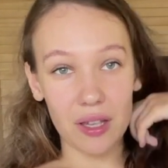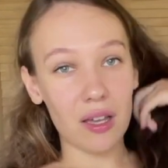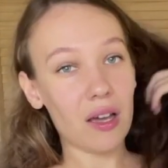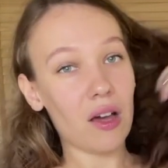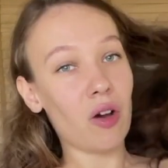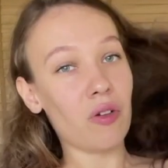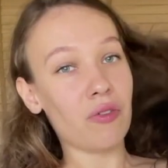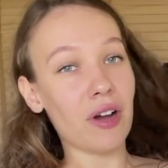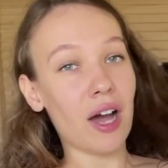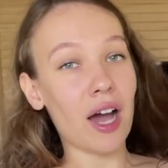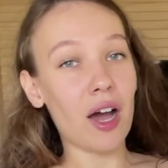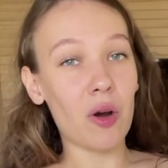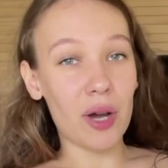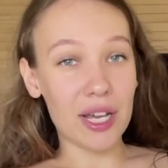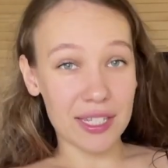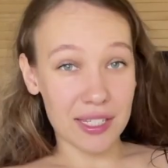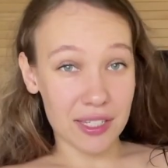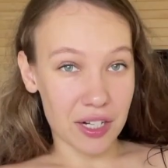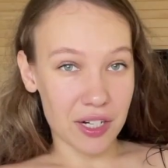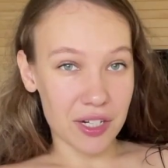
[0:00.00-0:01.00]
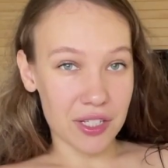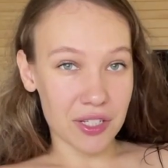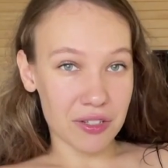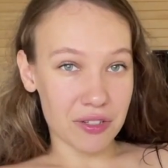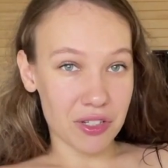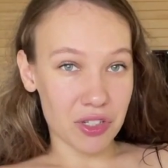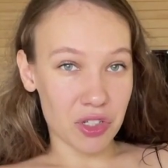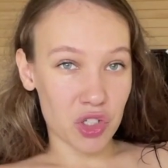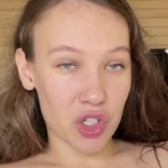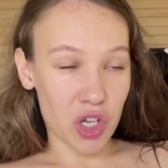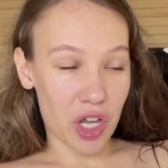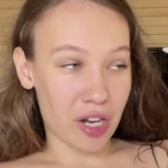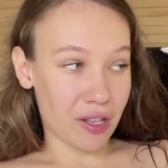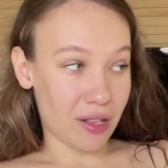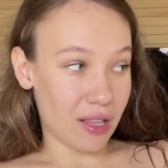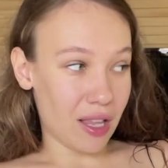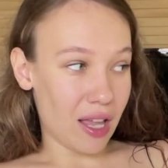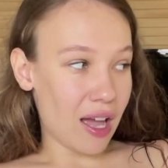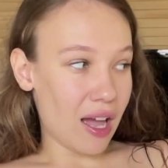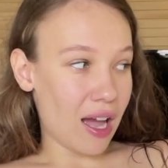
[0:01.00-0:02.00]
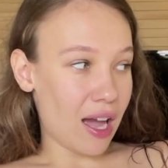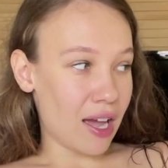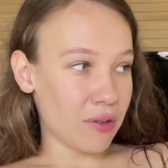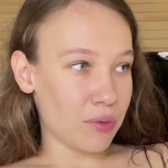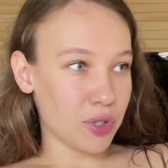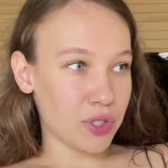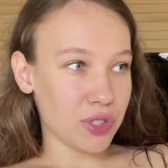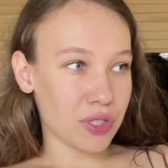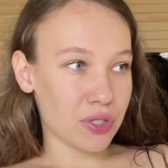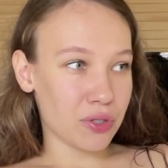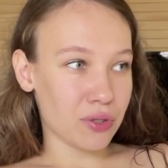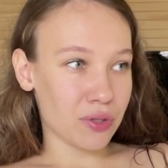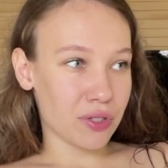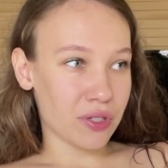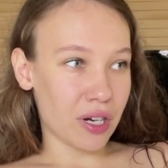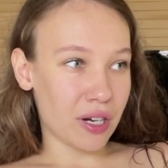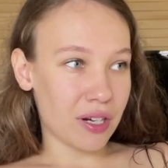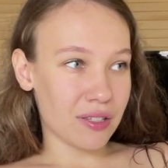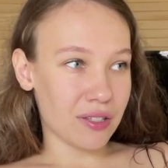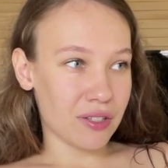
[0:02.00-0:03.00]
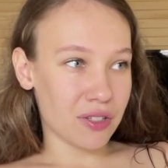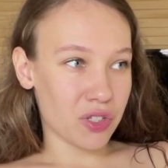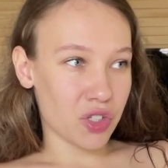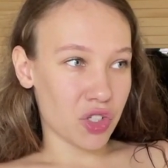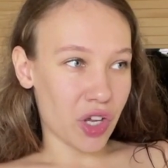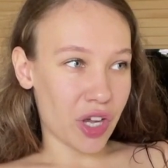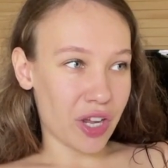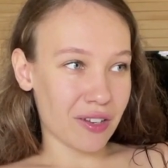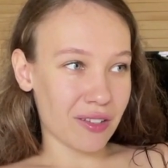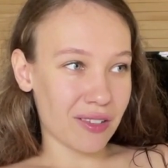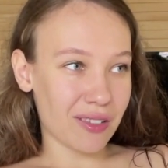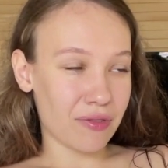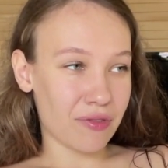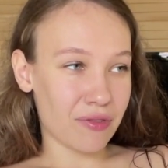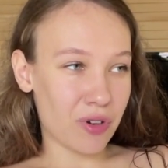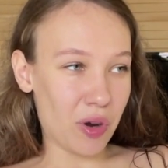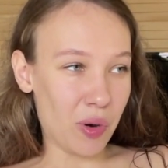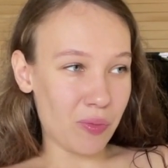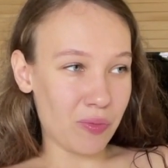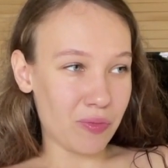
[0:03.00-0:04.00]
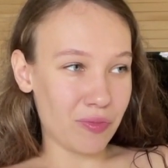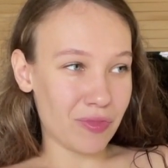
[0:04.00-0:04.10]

of how I started this channel. I wanted to start this channel from